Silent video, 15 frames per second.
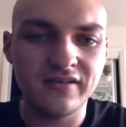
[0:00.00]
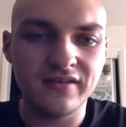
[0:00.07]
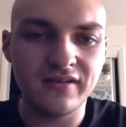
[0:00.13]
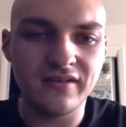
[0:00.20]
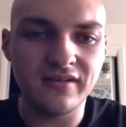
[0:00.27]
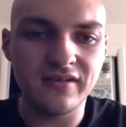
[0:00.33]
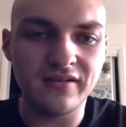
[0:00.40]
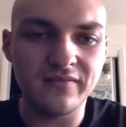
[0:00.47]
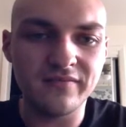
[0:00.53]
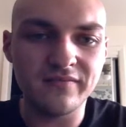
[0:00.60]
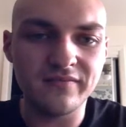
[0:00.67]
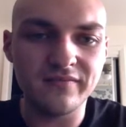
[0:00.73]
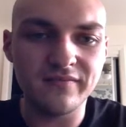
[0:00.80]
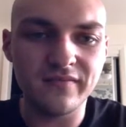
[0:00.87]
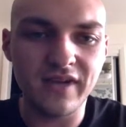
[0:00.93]
Um,
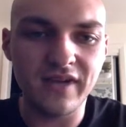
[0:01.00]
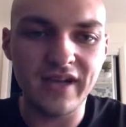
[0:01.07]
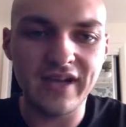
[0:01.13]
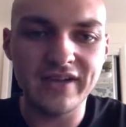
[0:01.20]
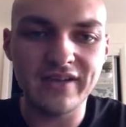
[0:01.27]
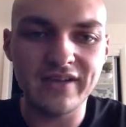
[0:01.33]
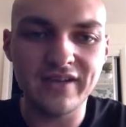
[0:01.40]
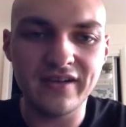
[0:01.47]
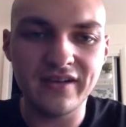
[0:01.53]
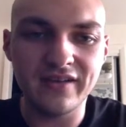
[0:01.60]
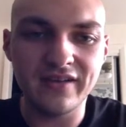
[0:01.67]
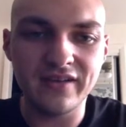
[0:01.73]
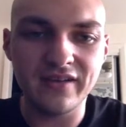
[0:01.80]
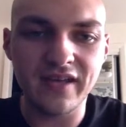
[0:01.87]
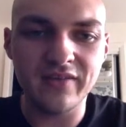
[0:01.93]
I added
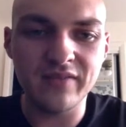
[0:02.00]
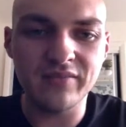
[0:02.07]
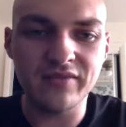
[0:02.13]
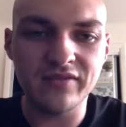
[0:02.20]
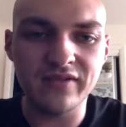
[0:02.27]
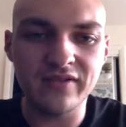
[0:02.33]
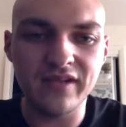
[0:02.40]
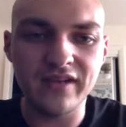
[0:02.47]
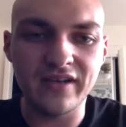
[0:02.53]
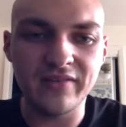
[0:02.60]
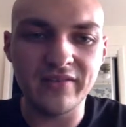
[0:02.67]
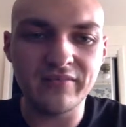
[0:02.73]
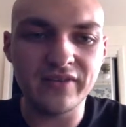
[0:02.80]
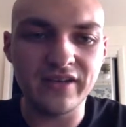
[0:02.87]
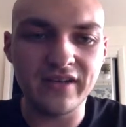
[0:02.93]
a label and an
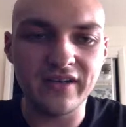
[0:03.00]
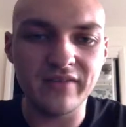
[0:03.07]
input and a